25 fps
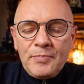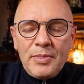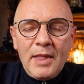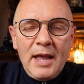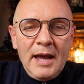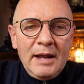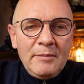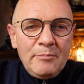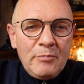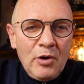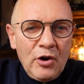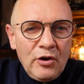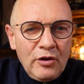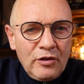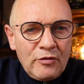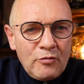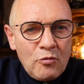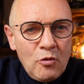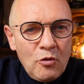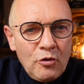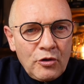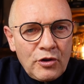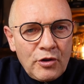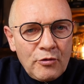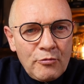and boils
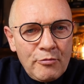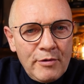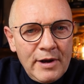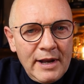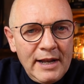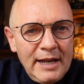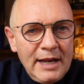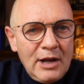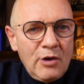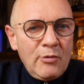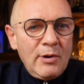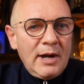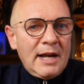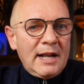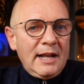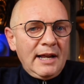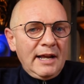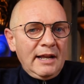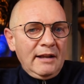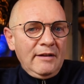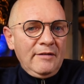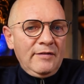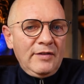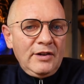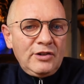water really quickly
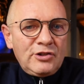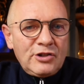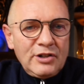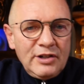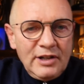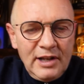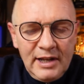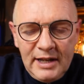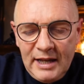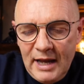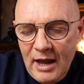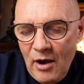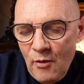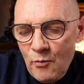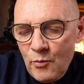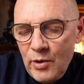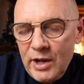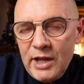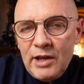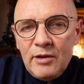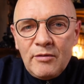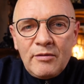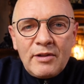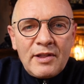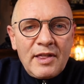and efficiently. And we
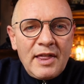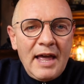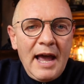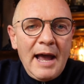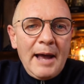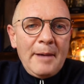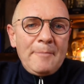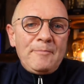use that,